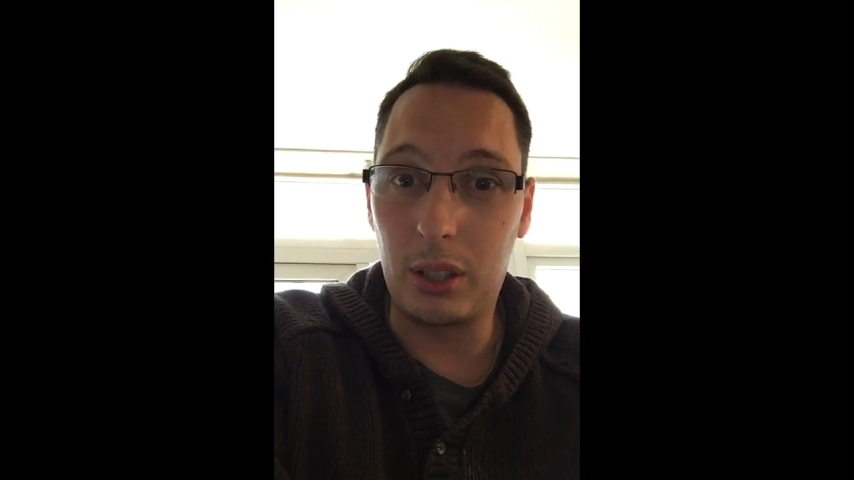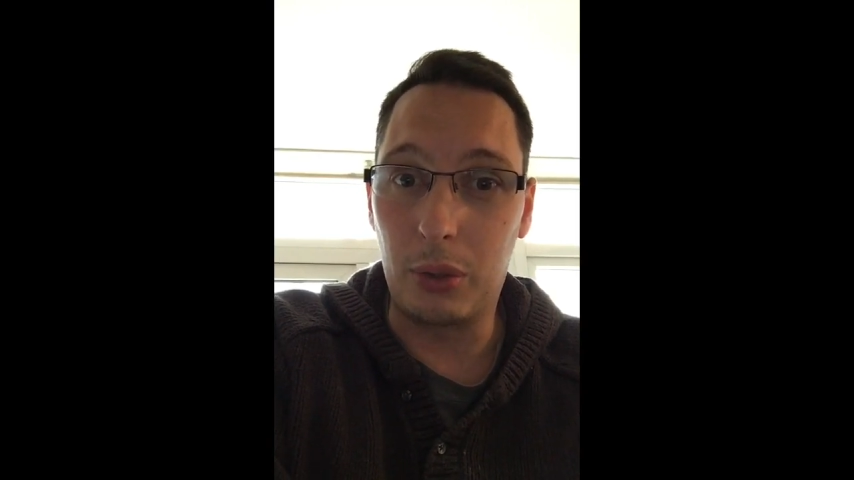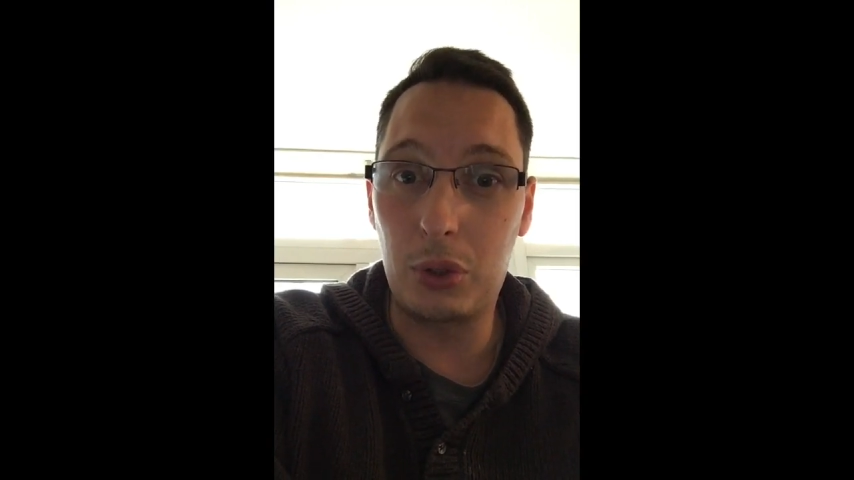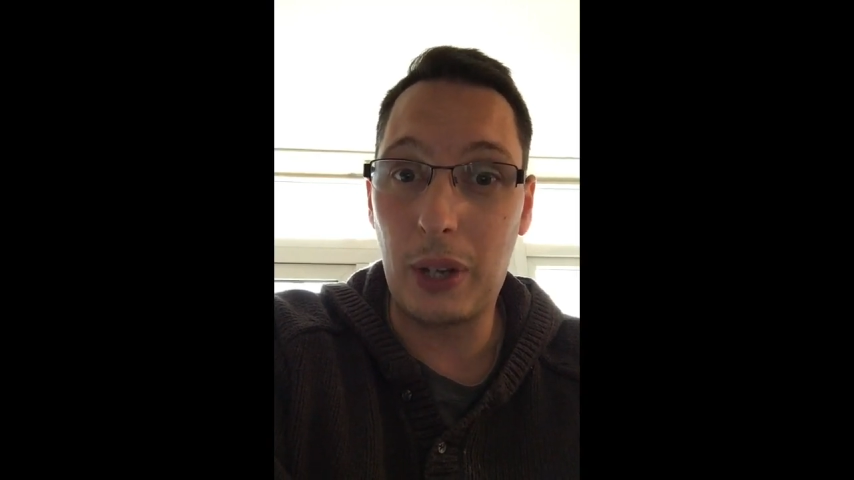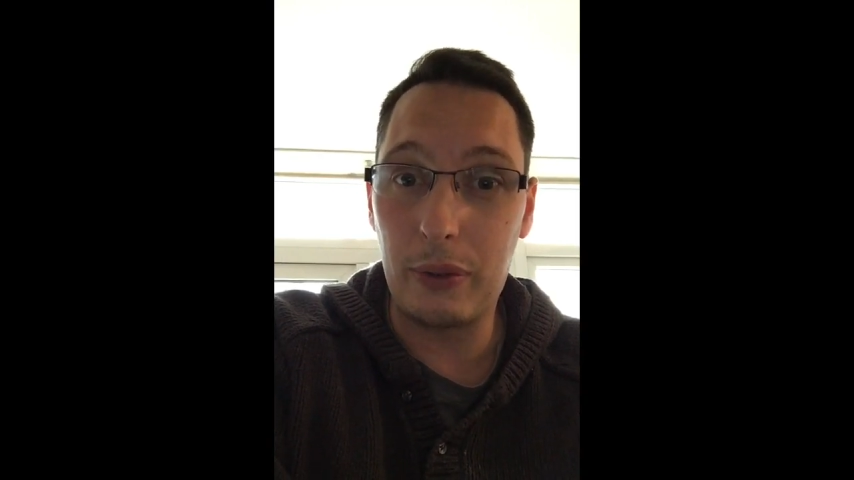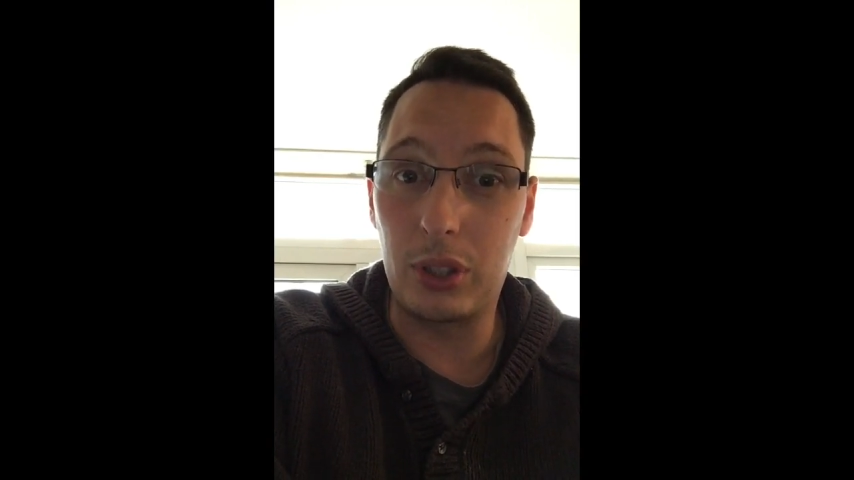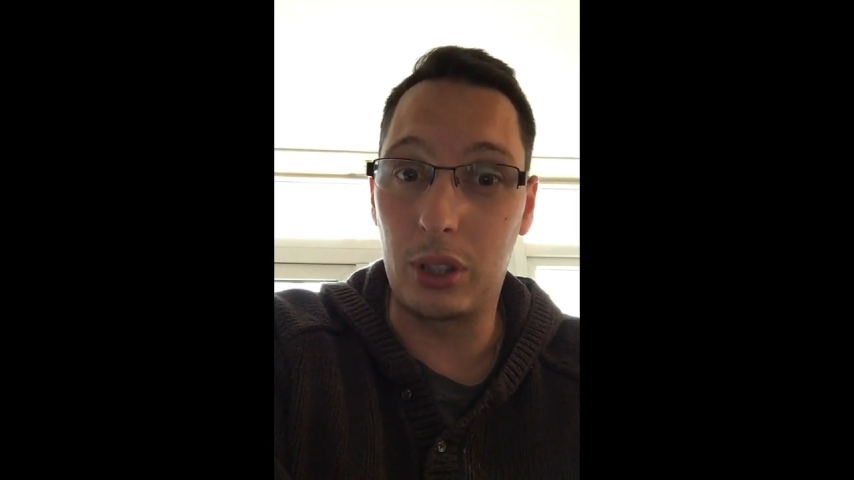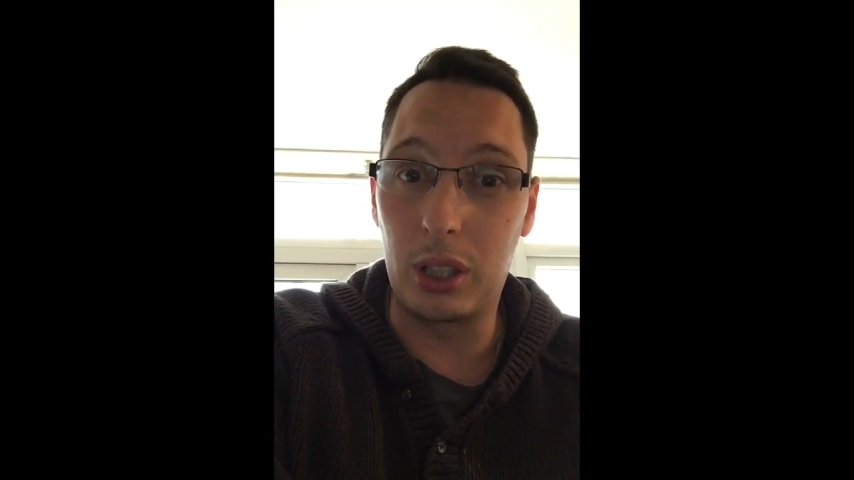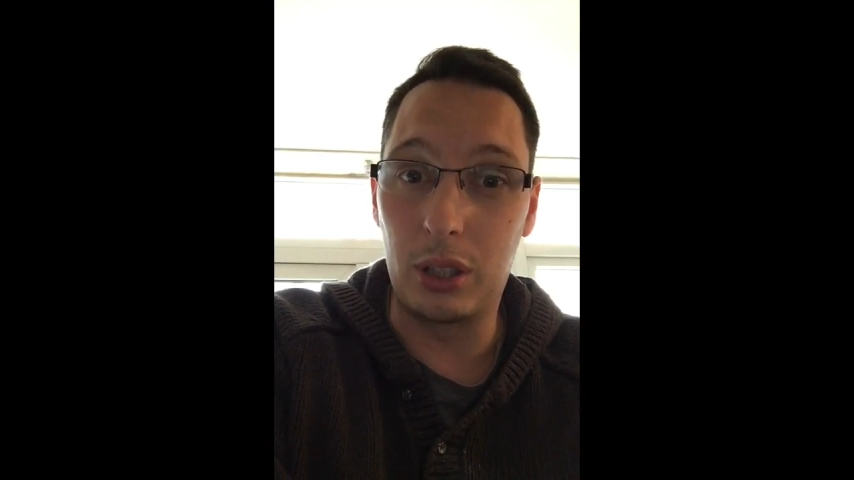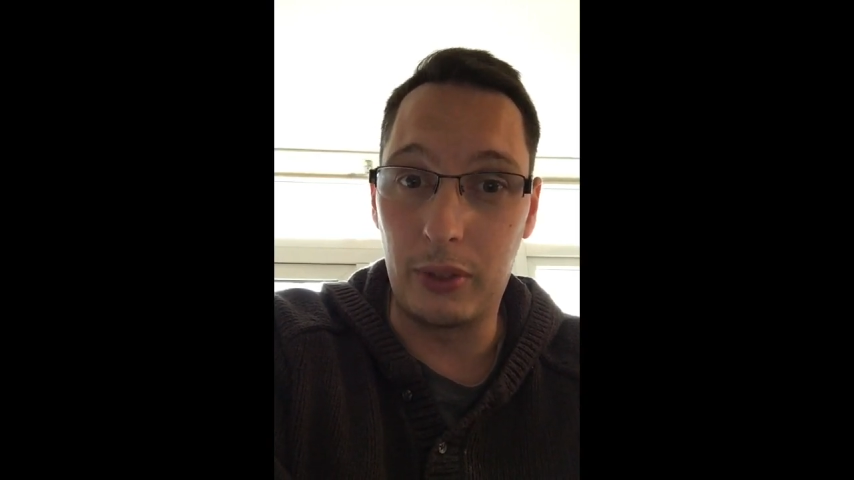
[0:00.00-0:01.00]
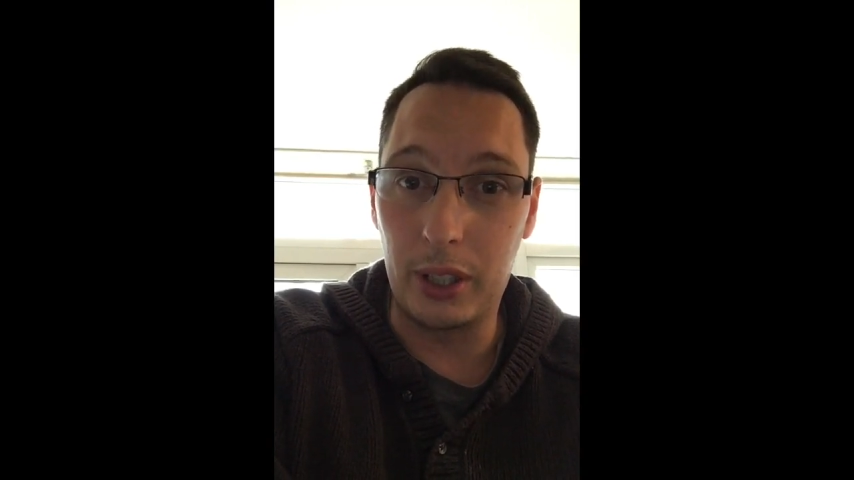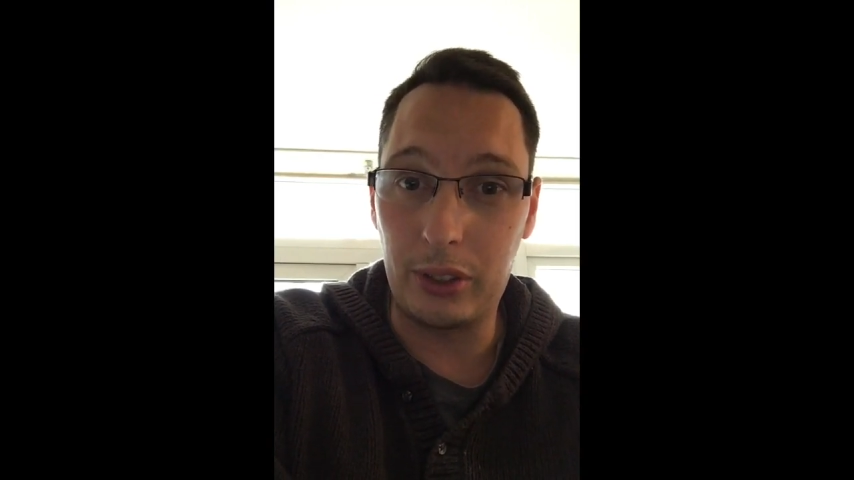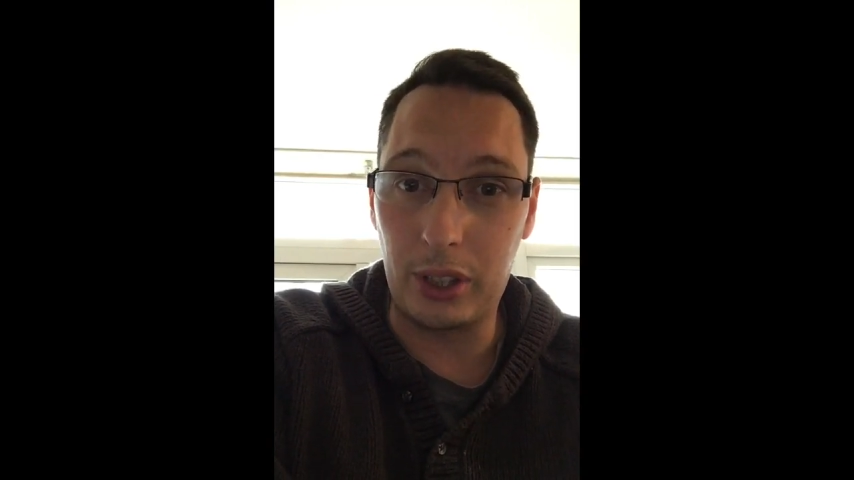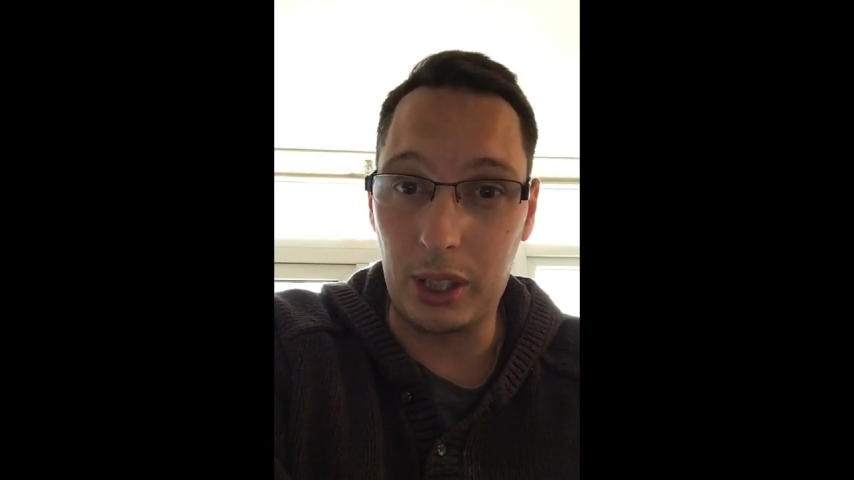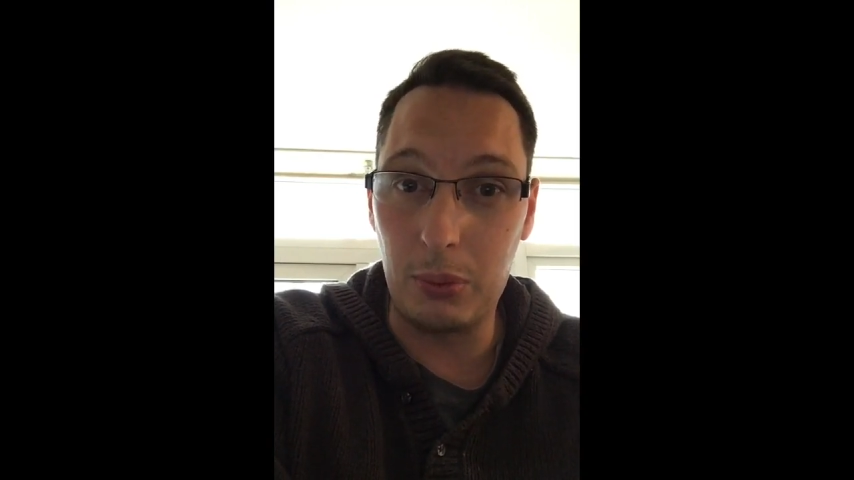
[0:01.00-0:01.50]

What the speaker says: travel to the university